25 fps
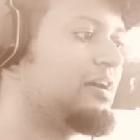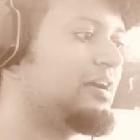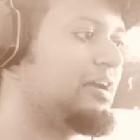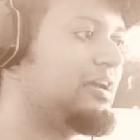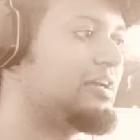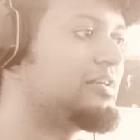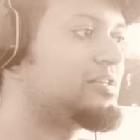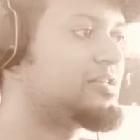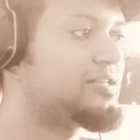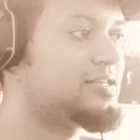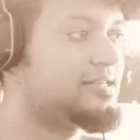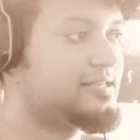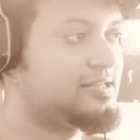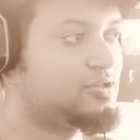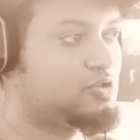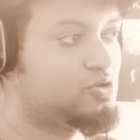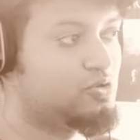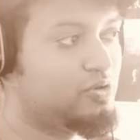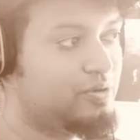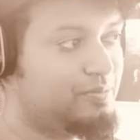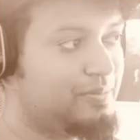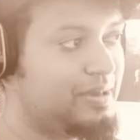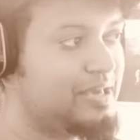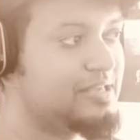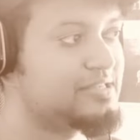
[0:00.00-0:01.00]
It's so
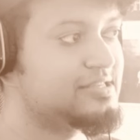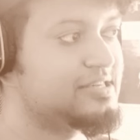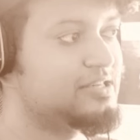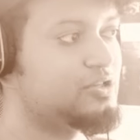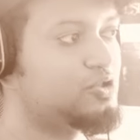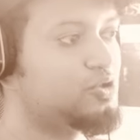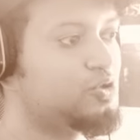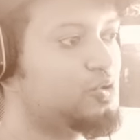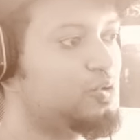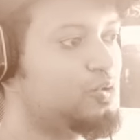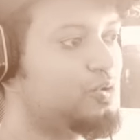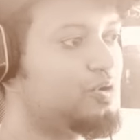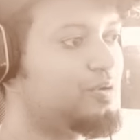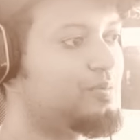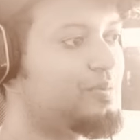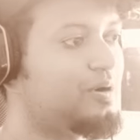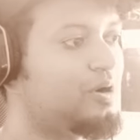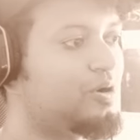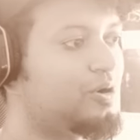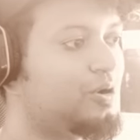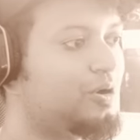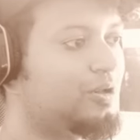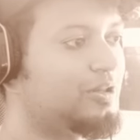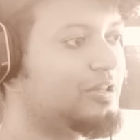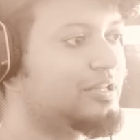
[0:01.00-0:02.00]
amazing to know
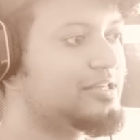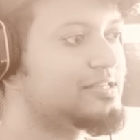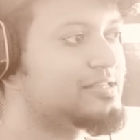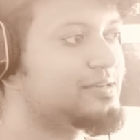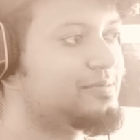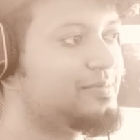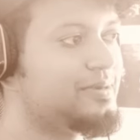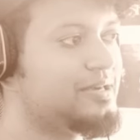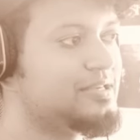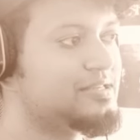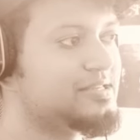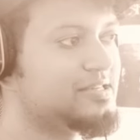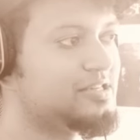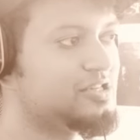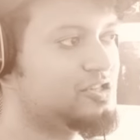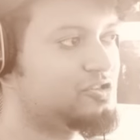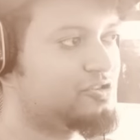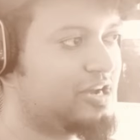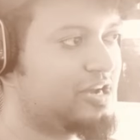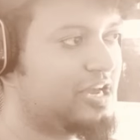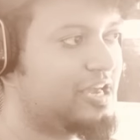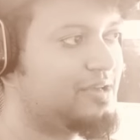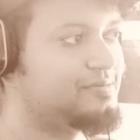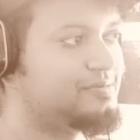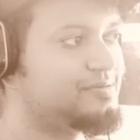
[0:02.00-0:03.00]
about all these amazing
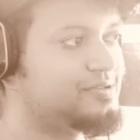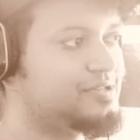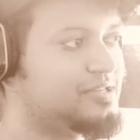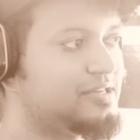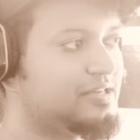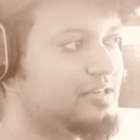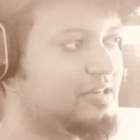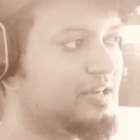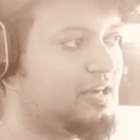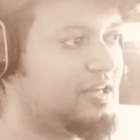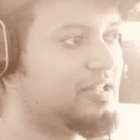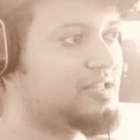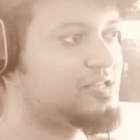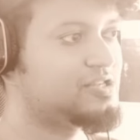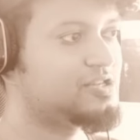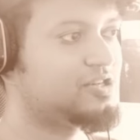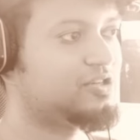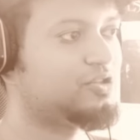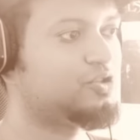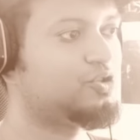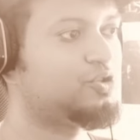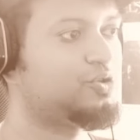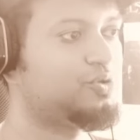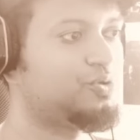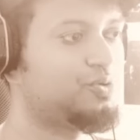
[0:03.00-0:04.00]
tribes and culture
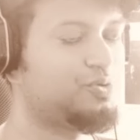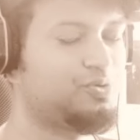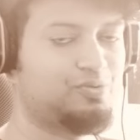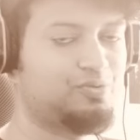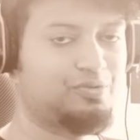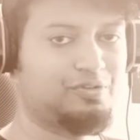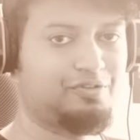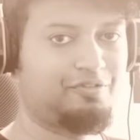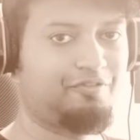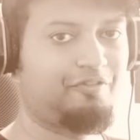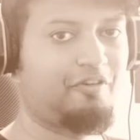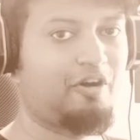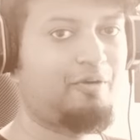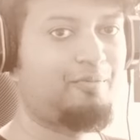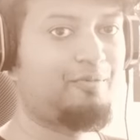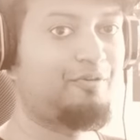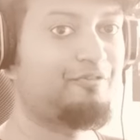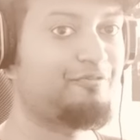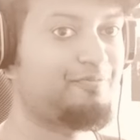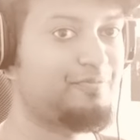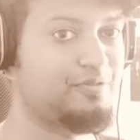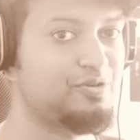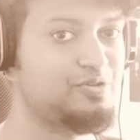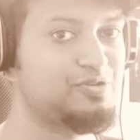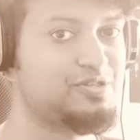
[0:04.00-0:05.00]
through the form
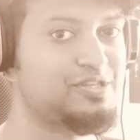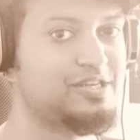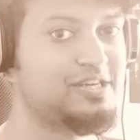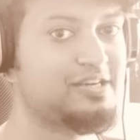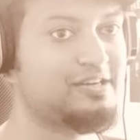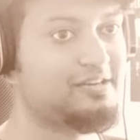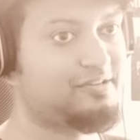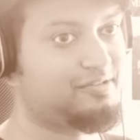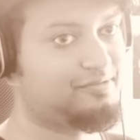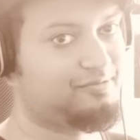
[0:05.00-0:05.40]
of music,